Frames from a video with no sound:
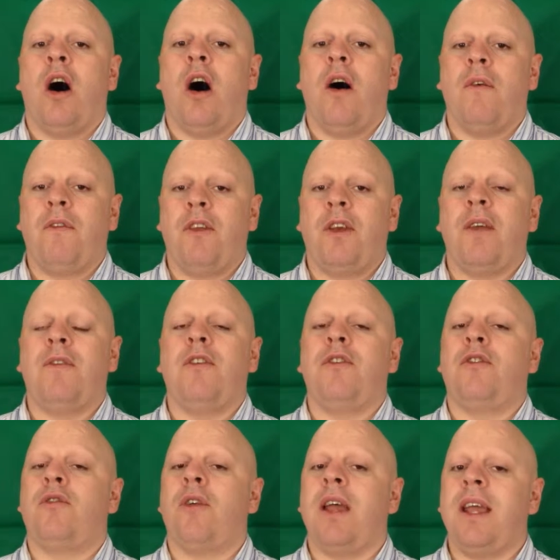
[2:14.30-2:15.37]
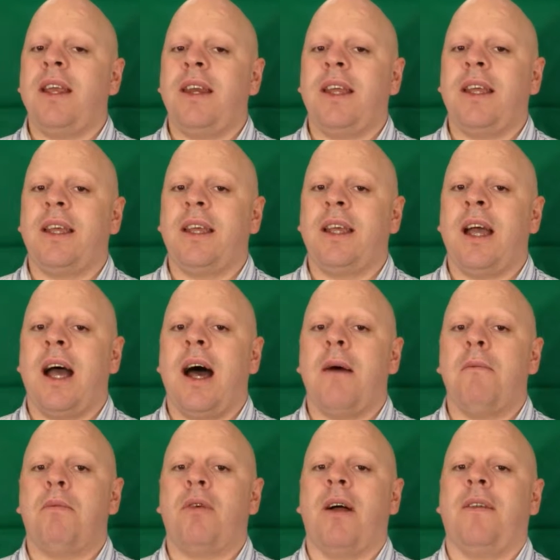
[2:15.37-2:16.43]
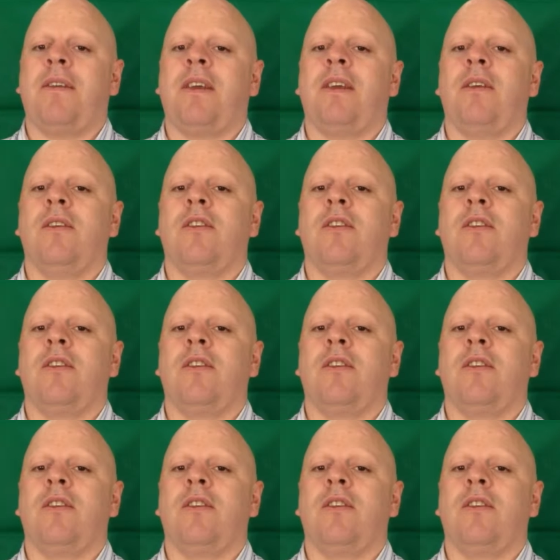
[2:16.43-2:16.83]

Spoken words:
of the different training and practical